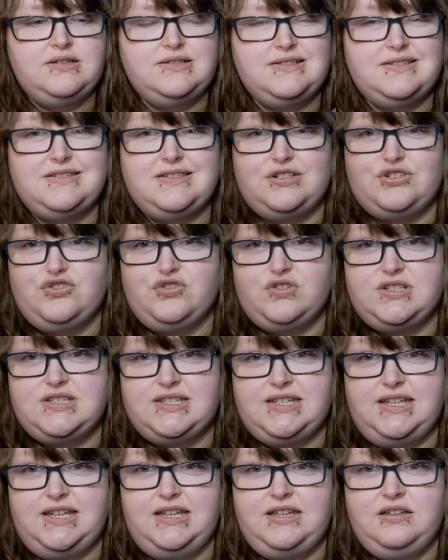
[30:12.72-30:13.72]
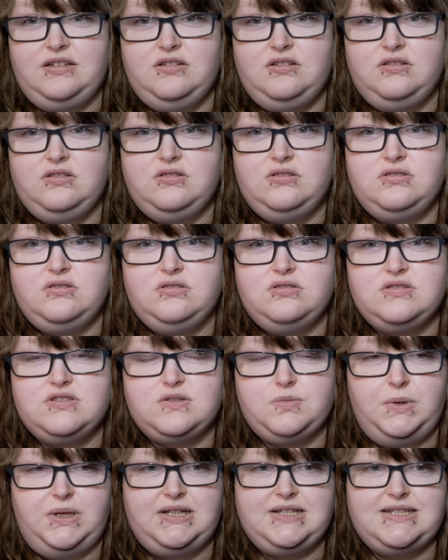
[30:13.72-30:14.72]
citrusy,
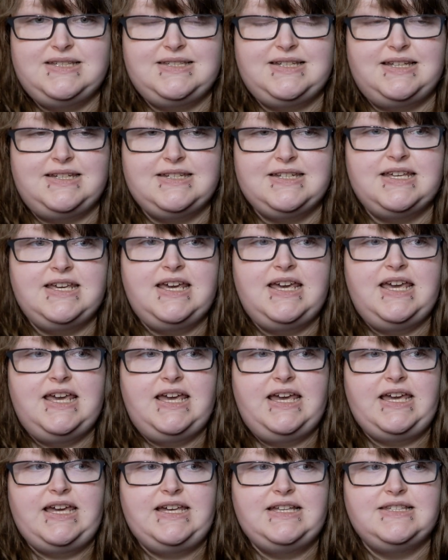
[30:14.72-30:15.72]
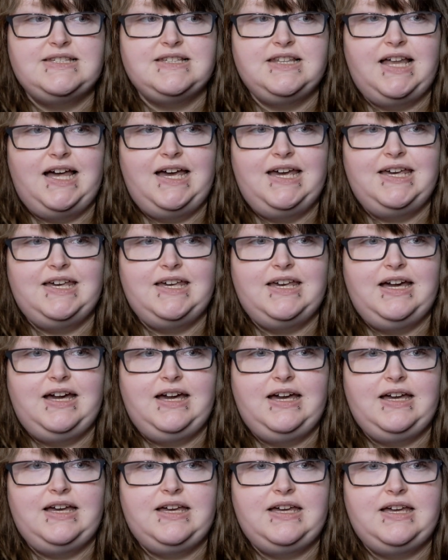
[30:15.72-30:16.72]
sweet scent. It's like
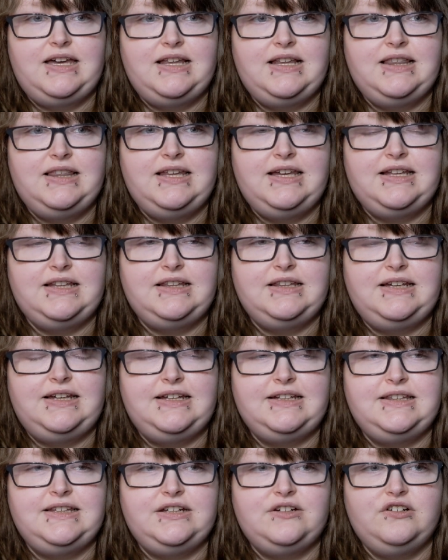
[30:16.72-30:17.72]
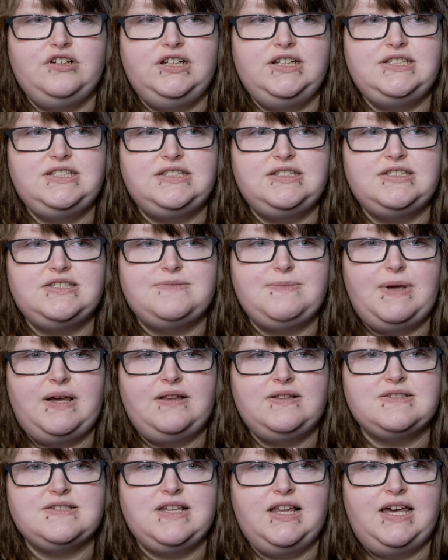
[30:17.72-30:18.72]
it literally
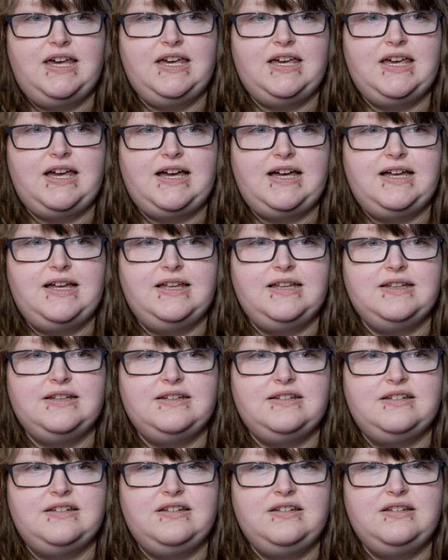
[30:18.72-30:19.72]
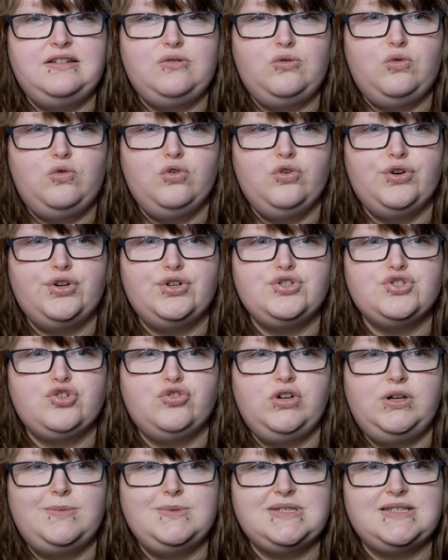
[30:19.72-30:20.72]
smells like orange
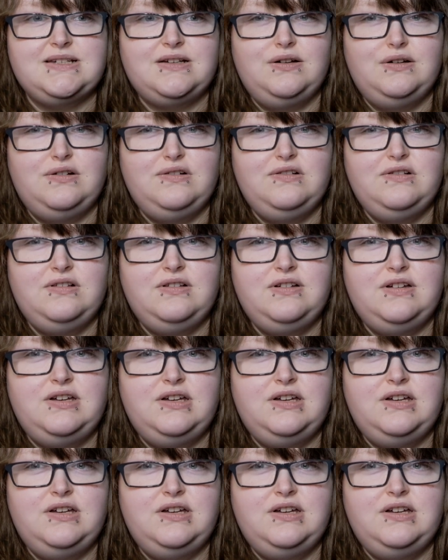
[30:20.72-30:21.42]
creamsicle